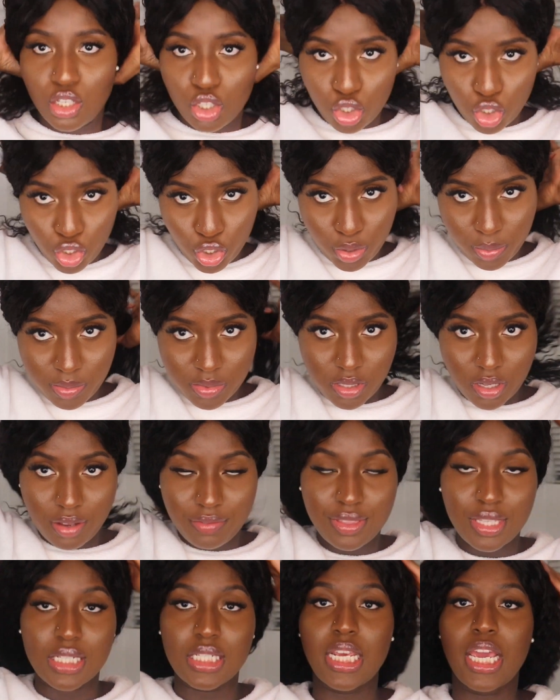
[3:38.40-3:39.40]
terms
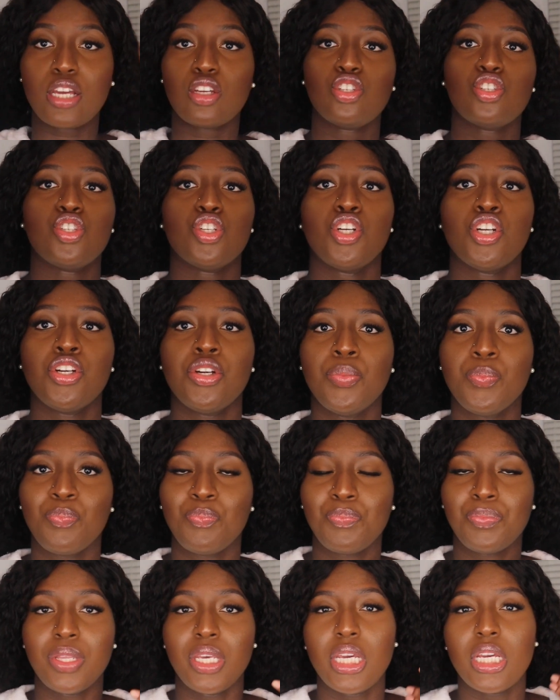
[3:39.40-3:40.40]
of the texture,
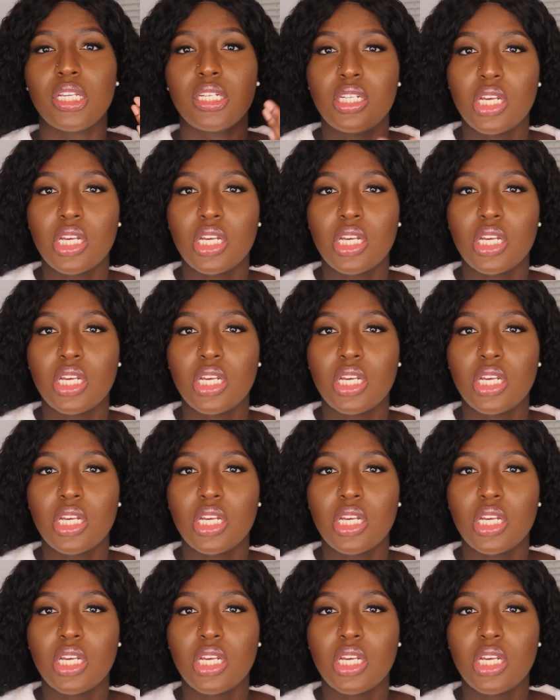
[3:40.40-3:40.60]
it